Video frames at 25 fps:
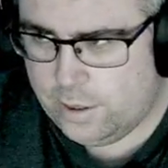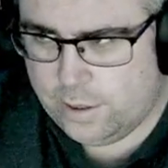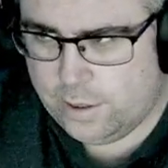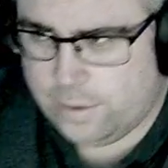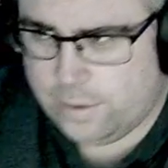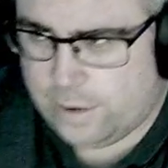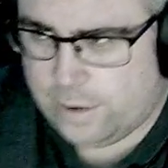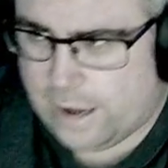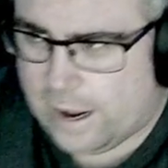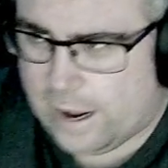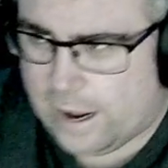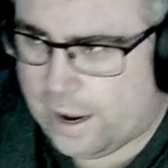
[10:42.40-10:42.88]

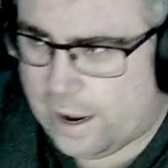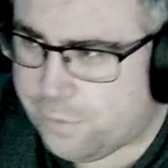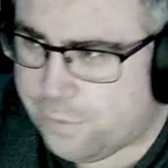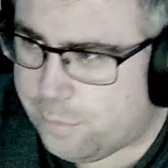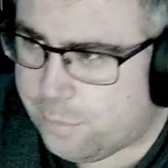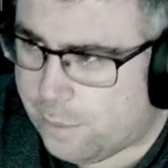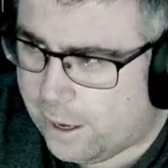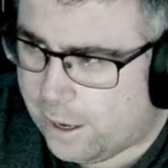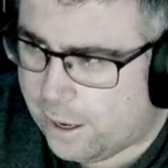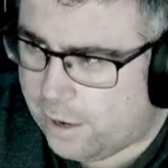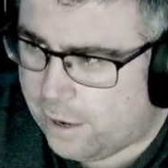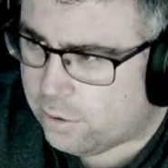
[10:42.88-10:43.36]
half
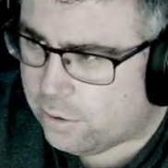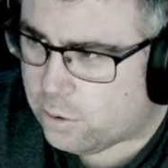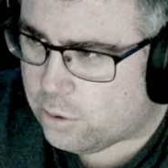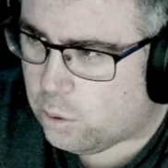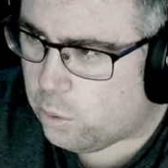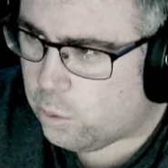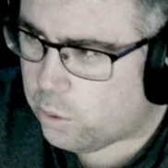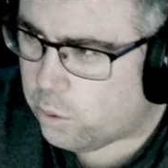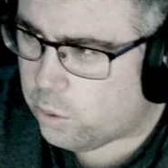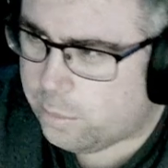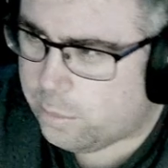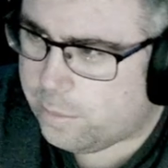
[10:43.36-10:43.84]
mile,
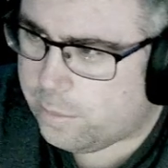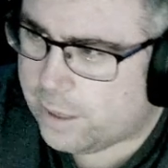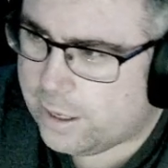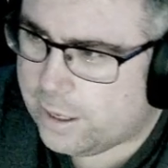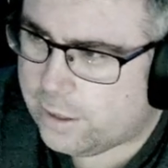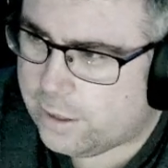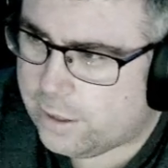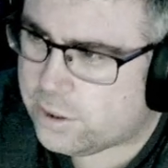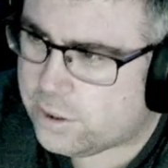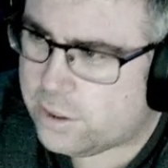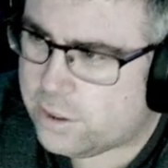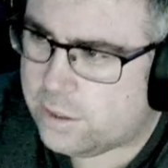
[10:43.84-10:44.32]
quarter
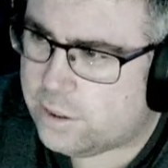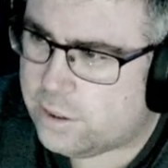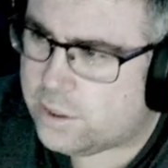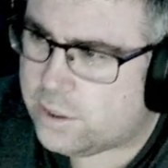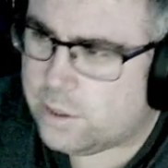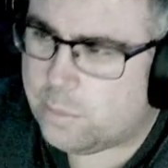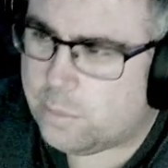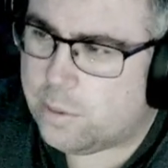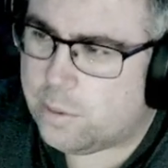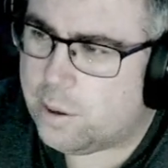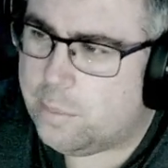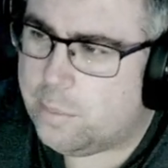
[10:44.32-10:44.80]
mile,
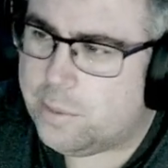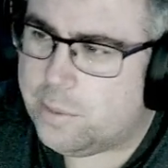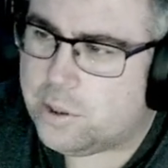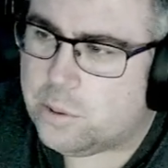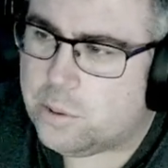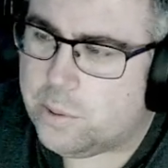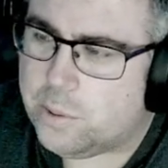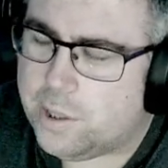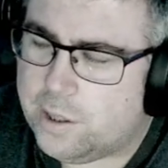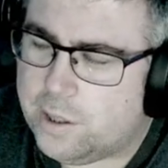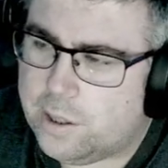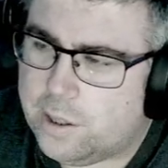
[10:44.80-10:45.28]
somewhere in
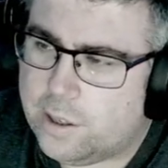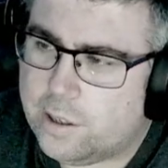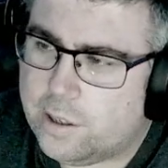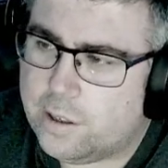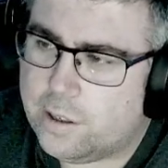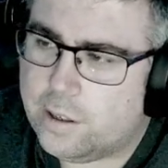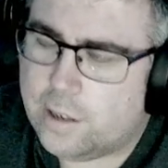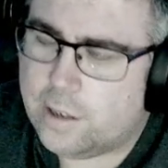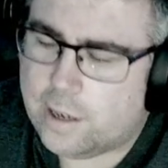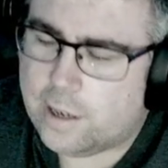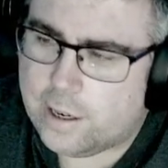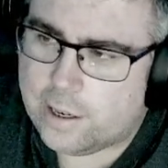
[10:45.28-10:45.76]
between
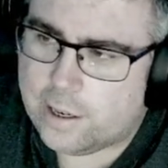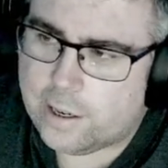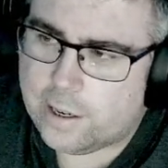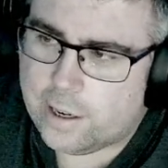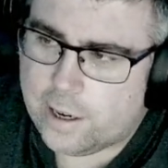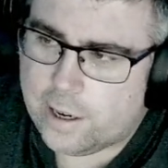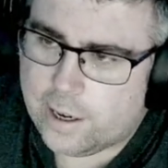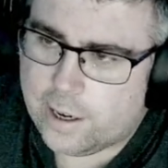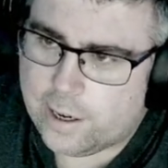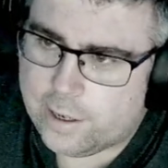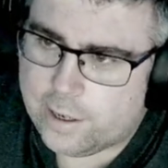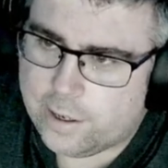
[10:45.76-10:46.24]
there,
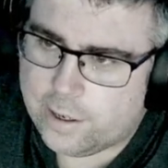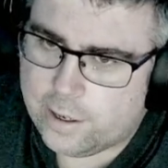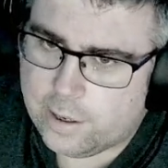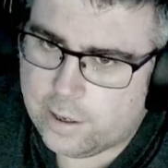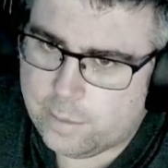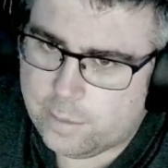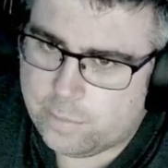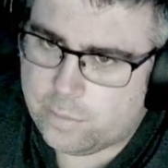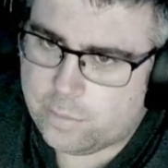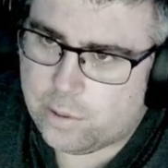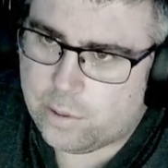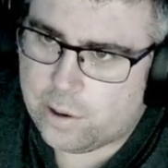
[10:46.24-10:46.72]
I ended
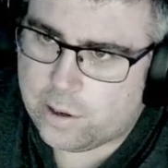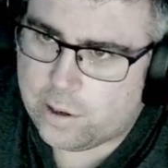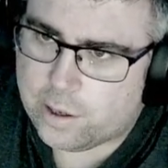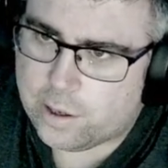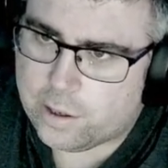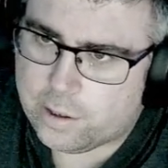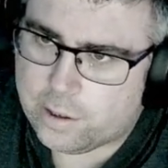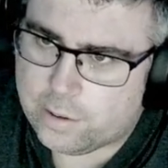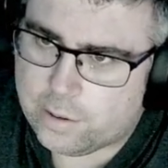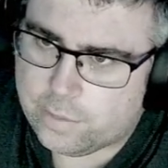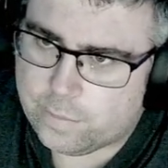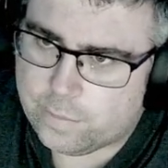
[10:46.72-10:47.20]
up
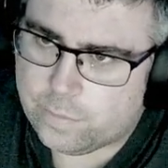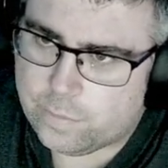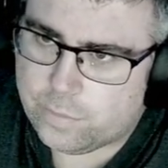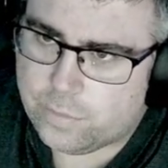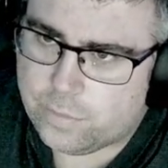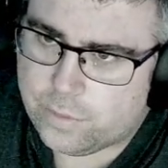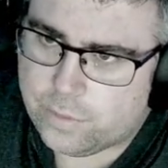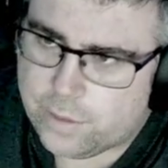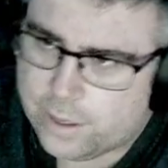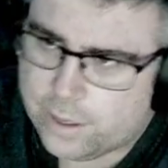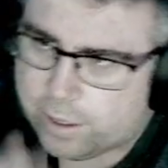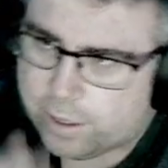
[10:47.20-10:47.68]
running
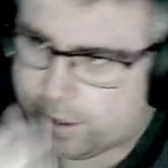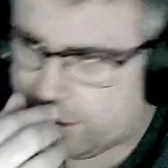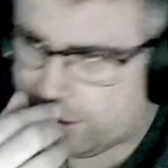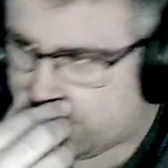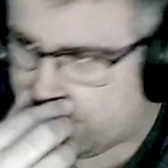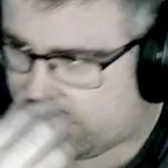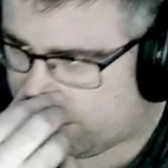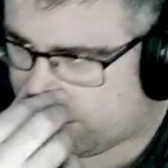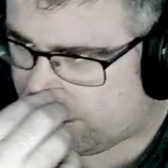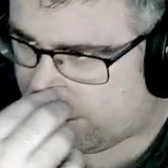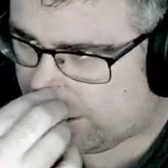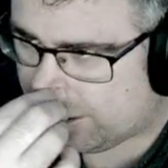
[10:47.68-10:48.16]
like
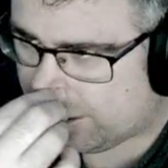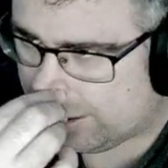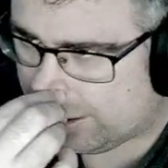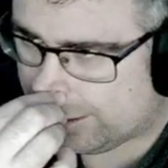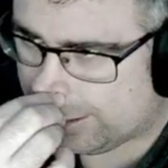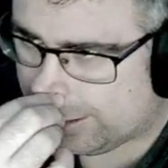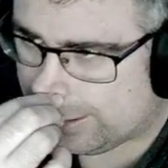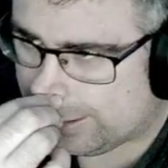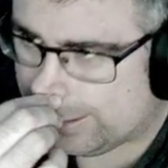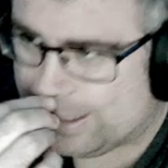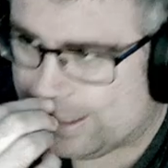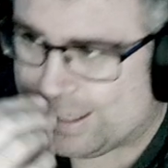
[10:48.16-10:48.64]
a
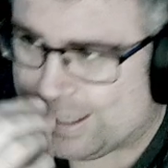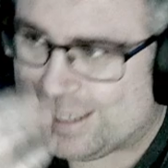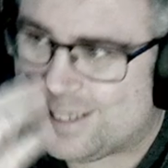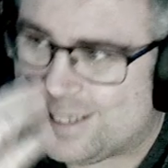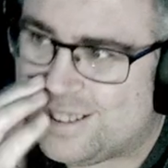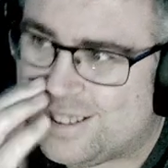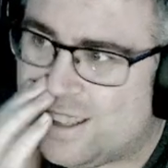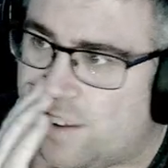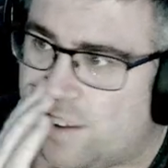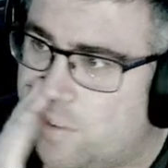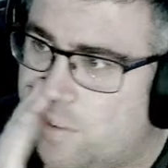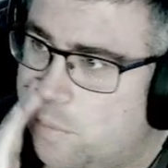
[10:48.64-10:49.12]

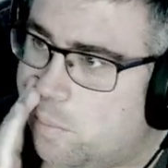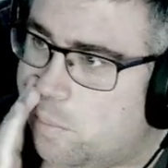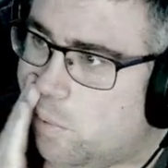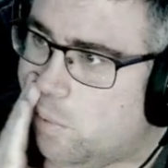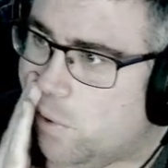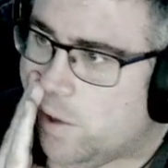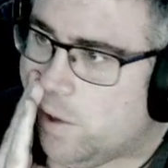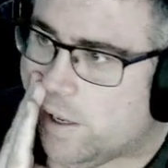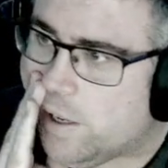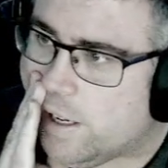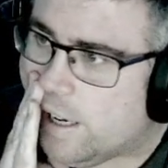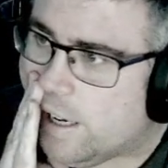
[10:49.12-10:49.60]

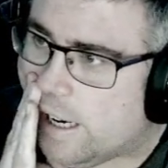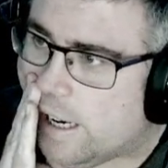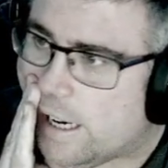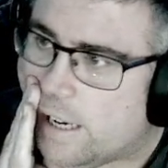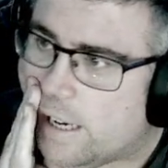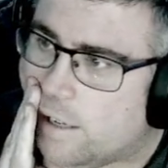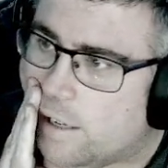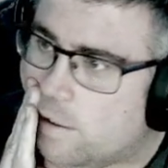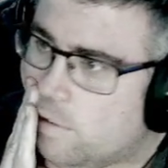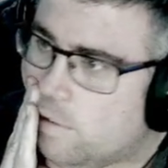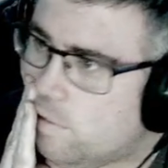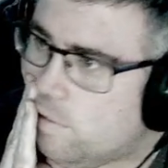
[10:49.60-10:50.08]

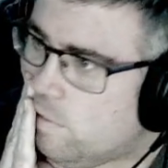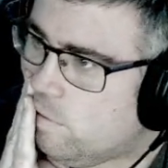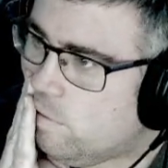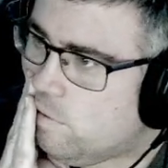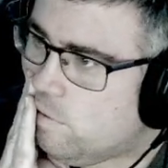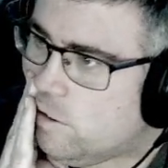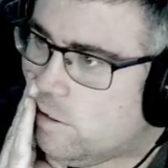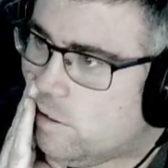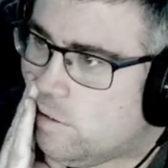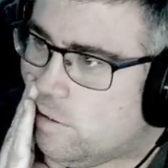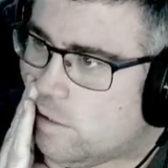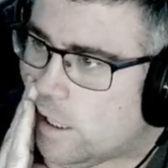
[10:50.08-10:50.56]
7.9,
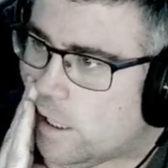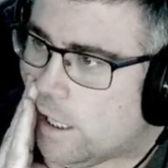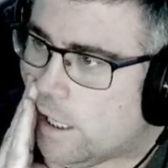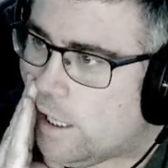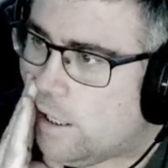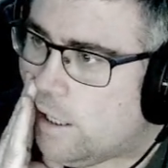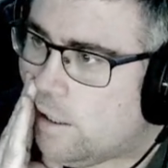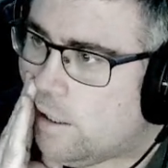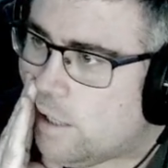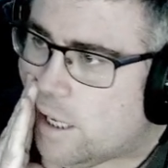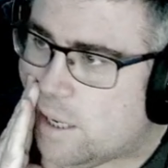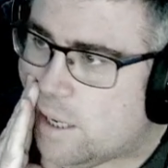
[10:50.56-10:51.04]

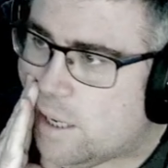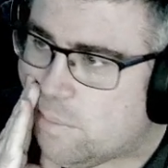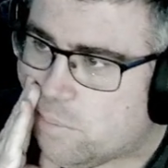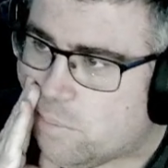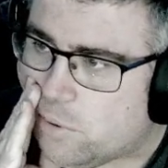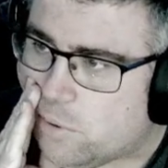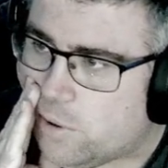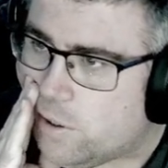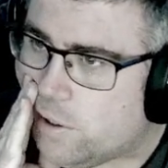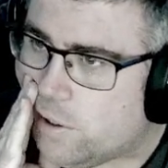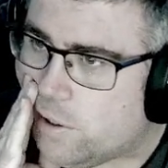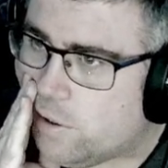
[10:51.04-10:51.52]

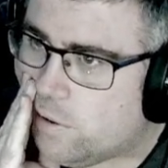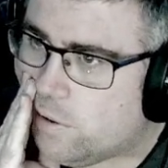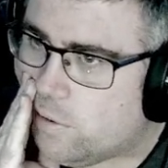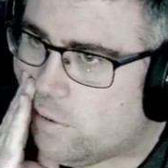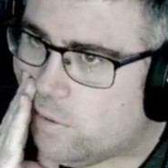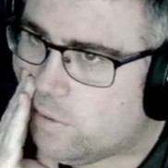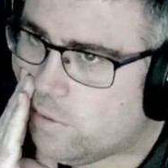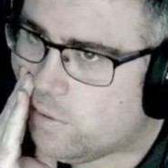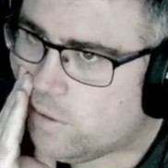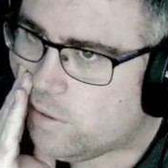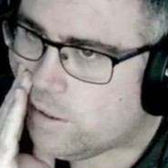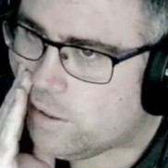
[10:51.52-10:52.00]

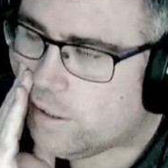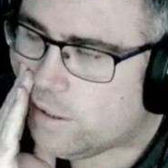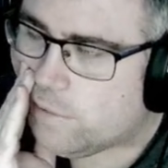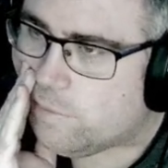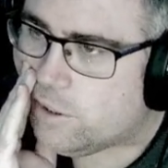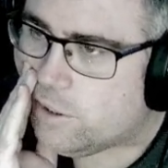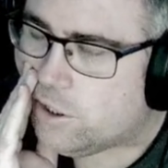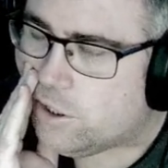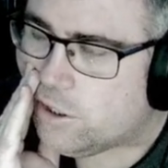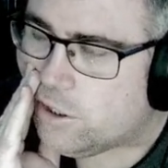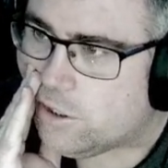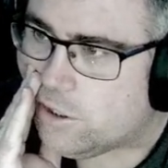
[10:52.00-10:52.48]
8.0, and
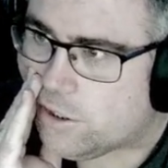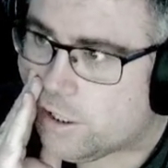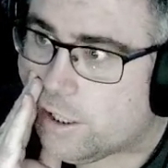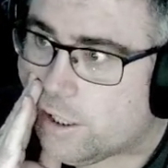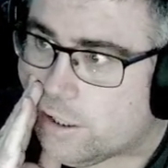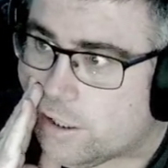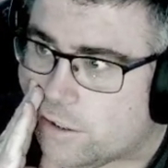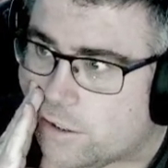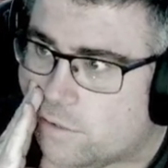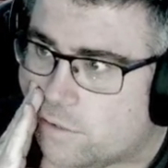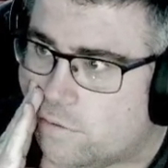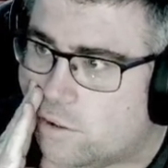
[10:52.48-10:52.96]
which is
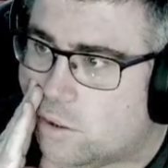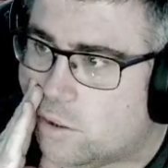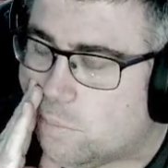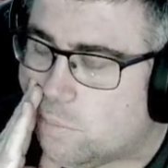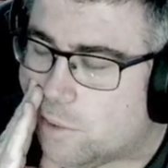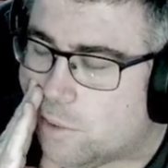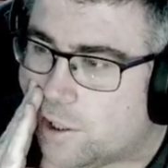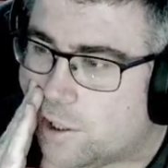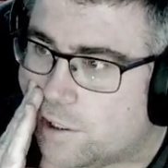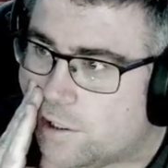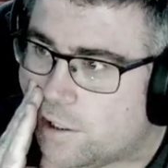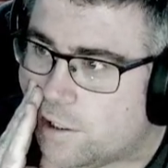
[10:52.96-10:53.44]
like
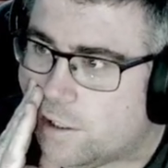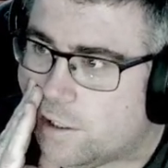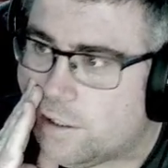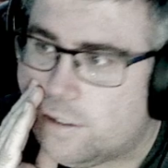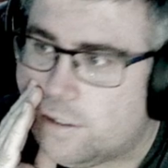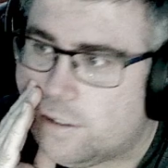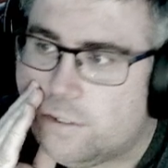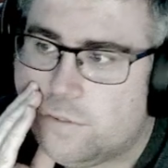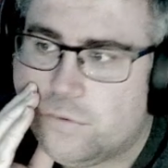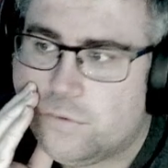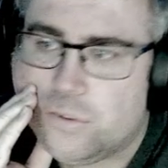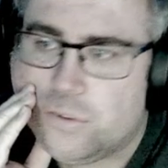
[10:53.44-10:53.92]

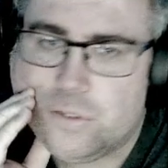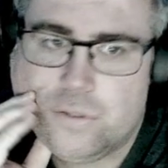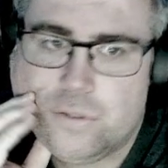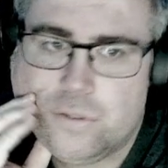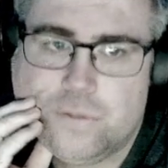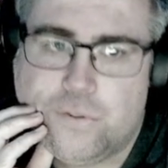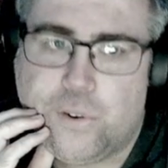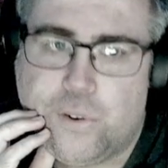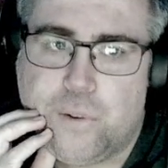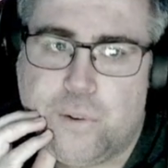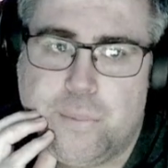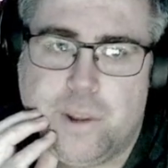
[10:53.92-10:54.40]
sprinting
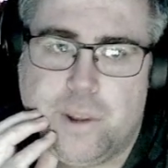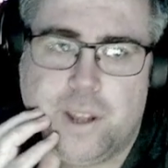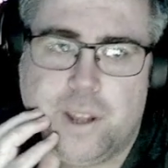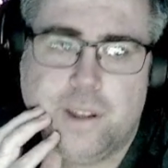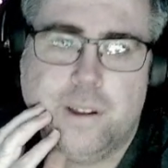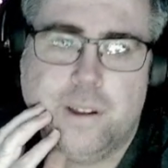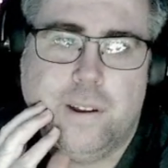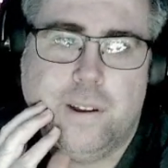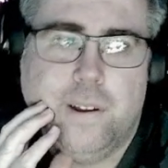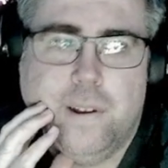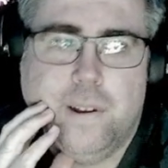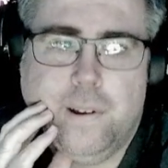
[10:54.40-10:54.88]
for me.